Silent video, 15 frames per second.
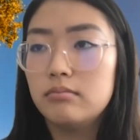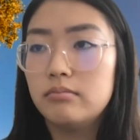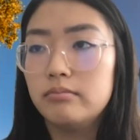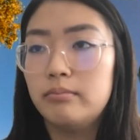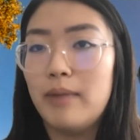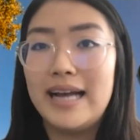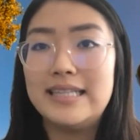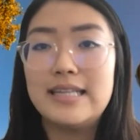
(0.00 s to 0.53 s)

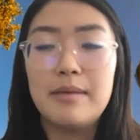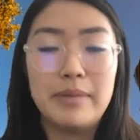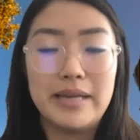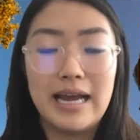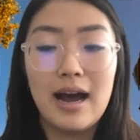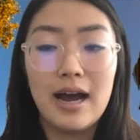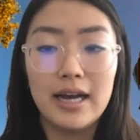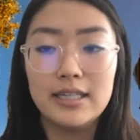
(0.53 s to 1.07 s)
mindset
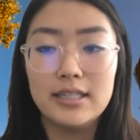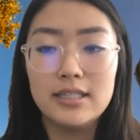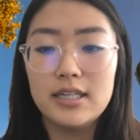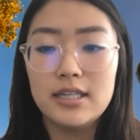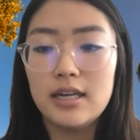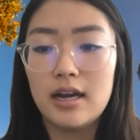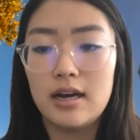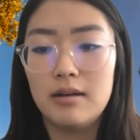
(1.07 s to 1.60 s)
behind
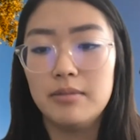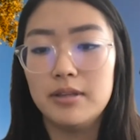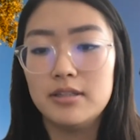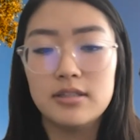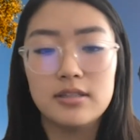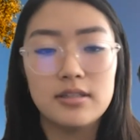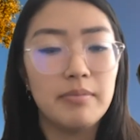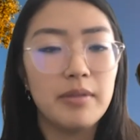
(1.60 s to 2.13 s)
it. This
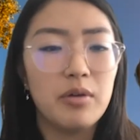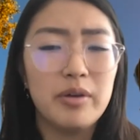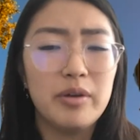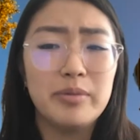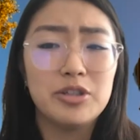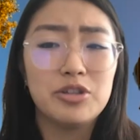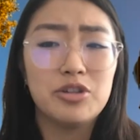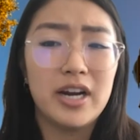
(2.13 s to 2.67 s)
is something we've
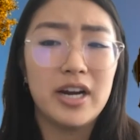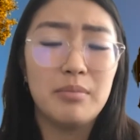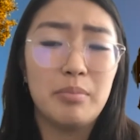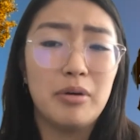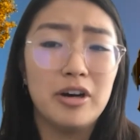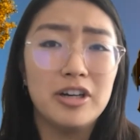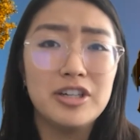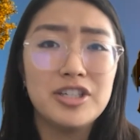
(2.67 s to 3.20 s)
been trying to
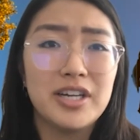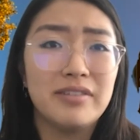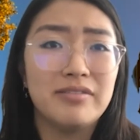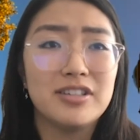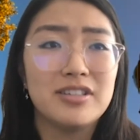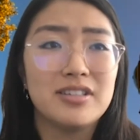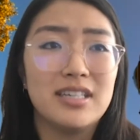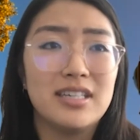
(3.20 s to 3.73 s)
push
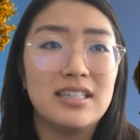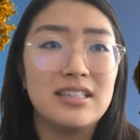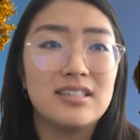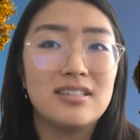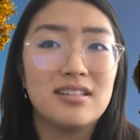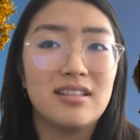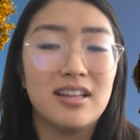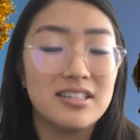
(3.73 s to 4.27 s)
ever
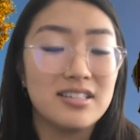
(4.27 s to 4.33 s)
since the